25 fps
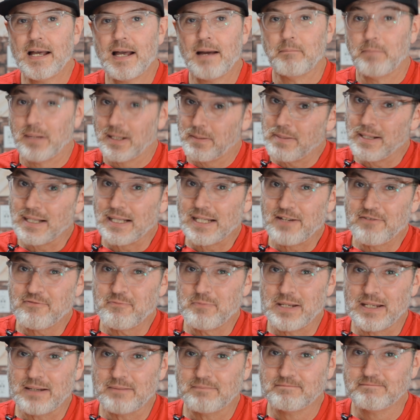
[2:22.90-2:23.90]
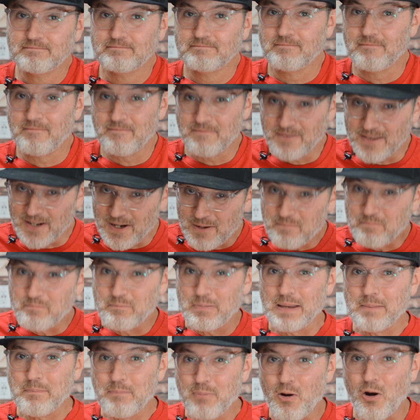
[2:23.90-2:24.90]
but believe me, there are
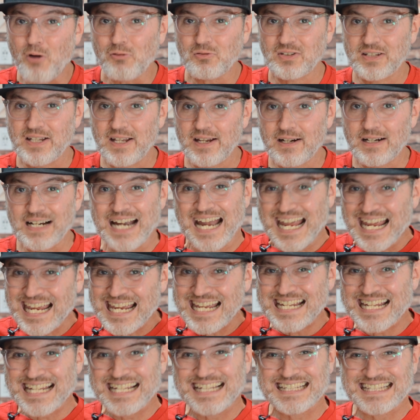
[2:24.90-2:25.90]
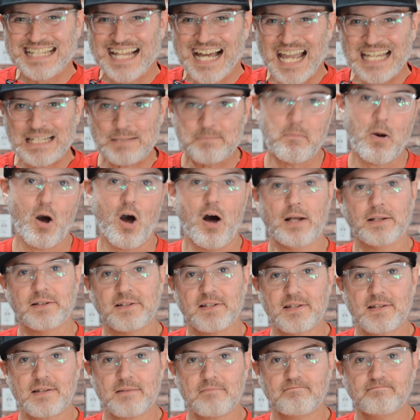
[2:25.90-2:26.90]
people out there eating Tide
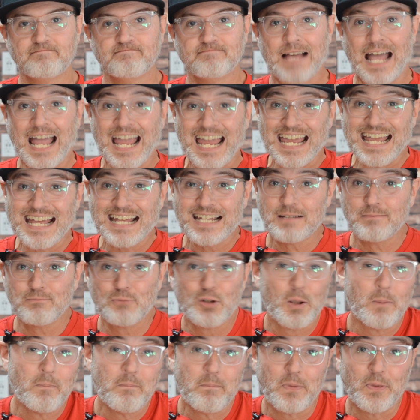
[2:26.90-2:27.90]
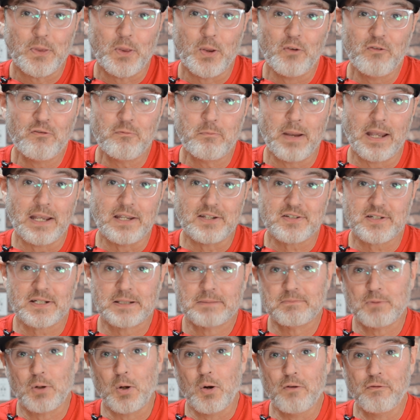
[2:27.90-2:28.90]
Pods and toothpaste,
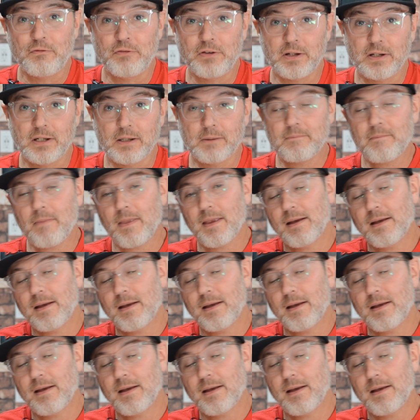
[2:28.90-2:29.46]
go figure.